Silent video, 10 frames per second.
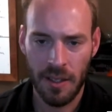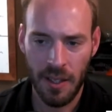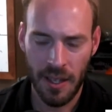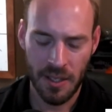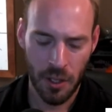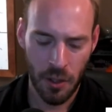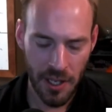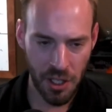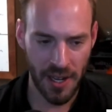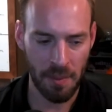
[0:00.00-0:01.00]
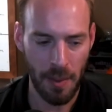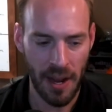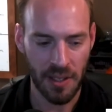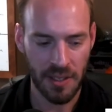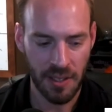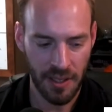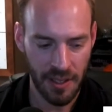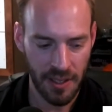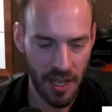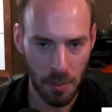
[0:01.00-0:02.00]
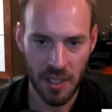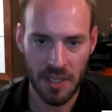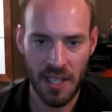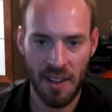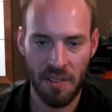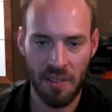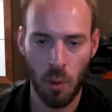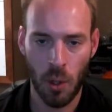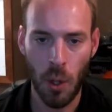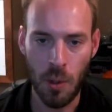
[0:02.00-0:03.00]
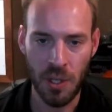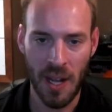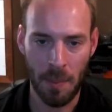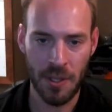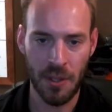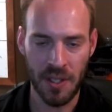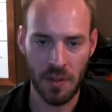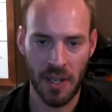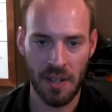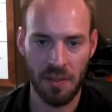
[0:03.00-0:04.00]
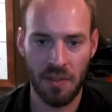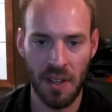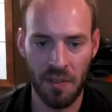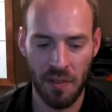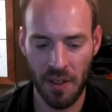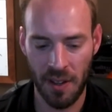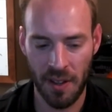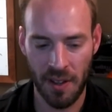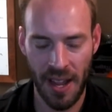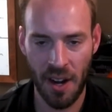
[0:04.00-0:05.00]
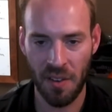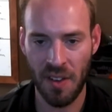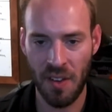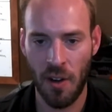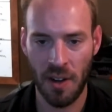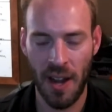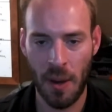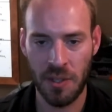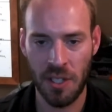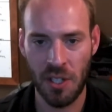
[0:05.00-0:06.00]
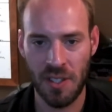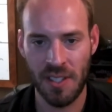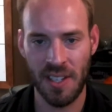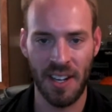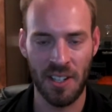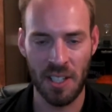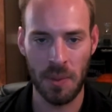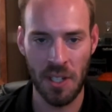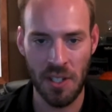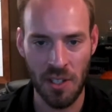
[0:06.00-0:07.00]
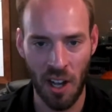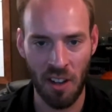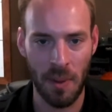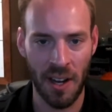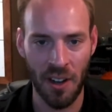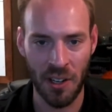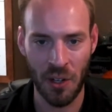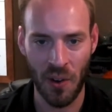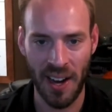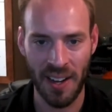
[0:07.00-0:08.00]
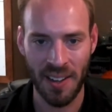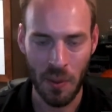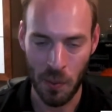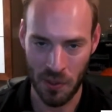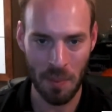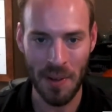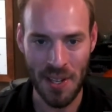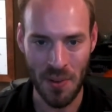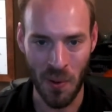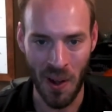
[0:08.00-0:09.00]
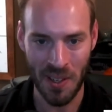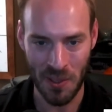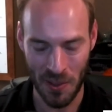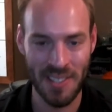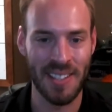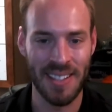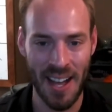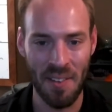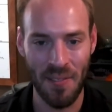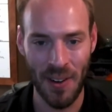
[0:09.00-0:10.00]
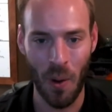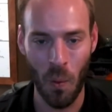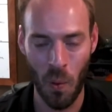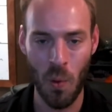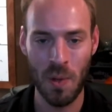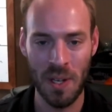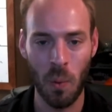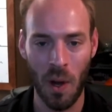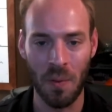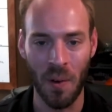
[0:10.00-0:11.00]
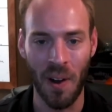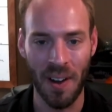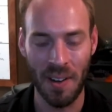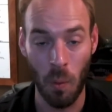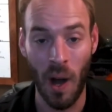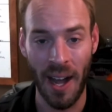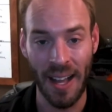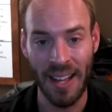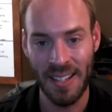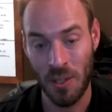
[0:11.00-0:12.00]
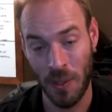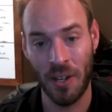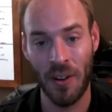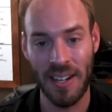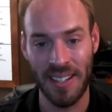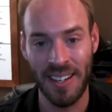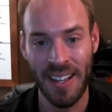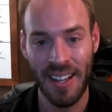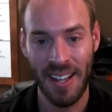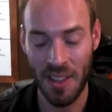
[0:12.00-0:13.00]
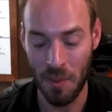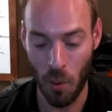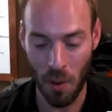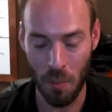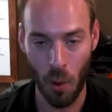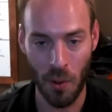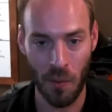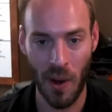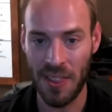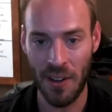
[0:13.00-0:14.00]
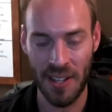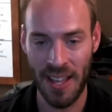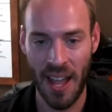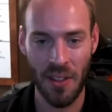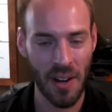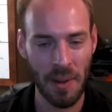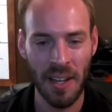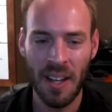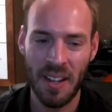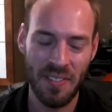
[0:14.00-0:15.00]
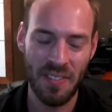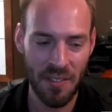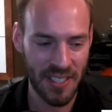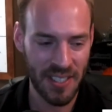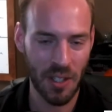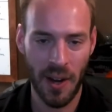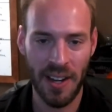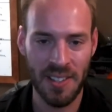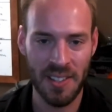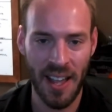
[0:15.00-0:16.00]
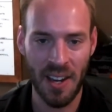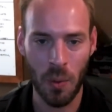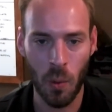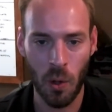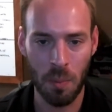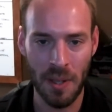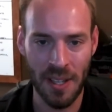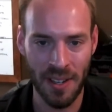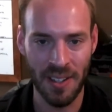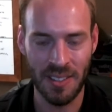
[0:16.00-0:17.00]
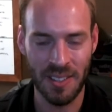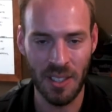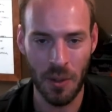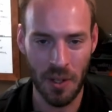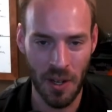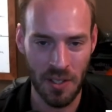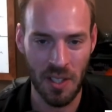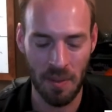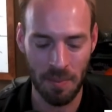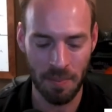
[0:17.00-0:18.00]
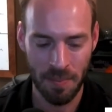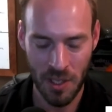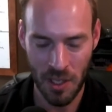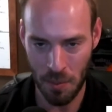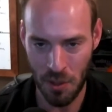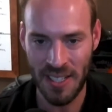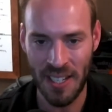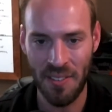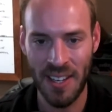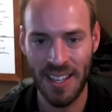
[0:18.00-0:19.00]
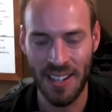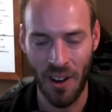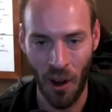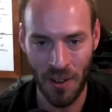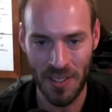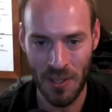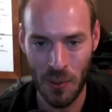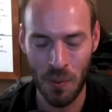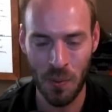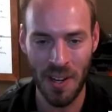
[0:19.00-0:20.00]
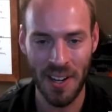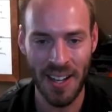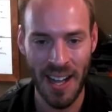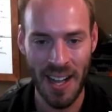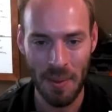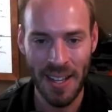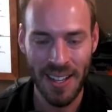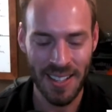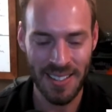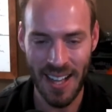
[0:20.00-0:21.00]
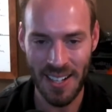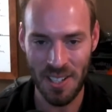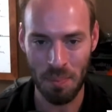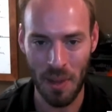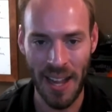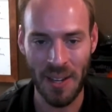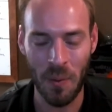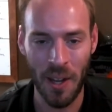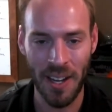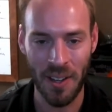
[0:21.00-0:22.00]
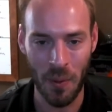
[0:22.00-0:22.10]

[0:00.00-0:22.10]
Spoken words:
Yeah, it's a great check and balance, and it helps us have more coaching opportunities, right? If the ARV for acquisitions and our dispositions off by $100,000, well, somebody's wrong. So let's sit down and figure out who did what wrong and why, so we can correct it. And the more and more they're right there together. I mean, $5 or $10,000 isn't the end of the world because there are some subjectivity and art to running a comp. It's not just black and white.